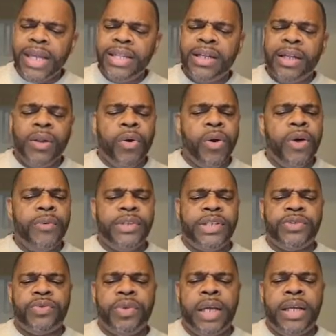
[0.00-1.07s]
the Lord
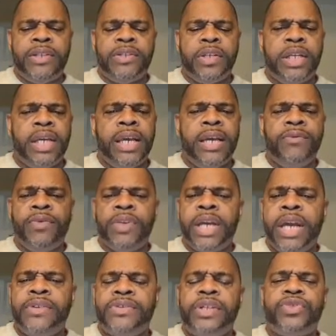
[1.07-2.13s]
just is, gave,
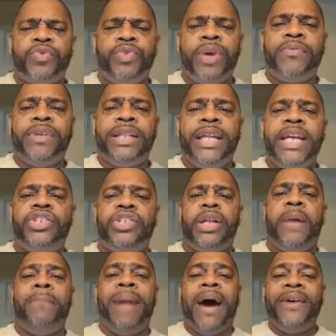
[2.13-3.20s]
gave such
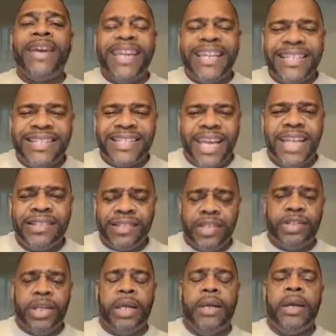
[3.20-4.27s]
revelation about
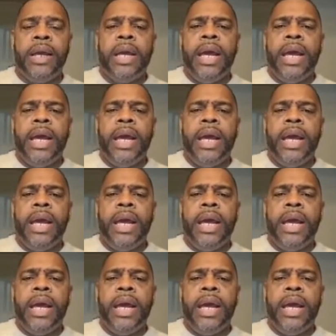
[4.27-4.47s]
intensity,